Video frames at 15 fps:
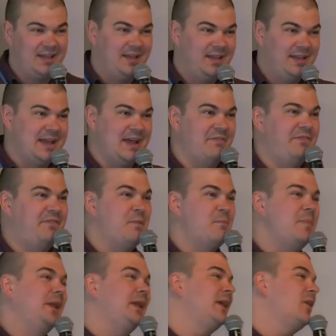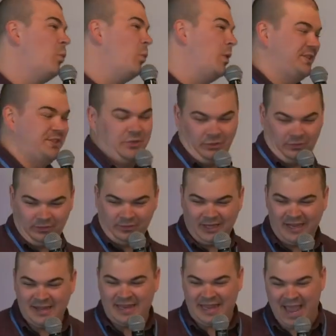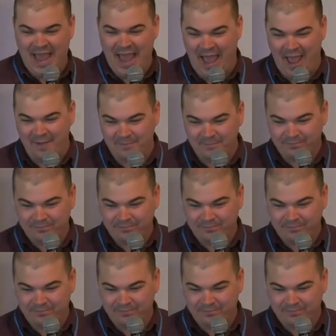yet familiar whistle in the air,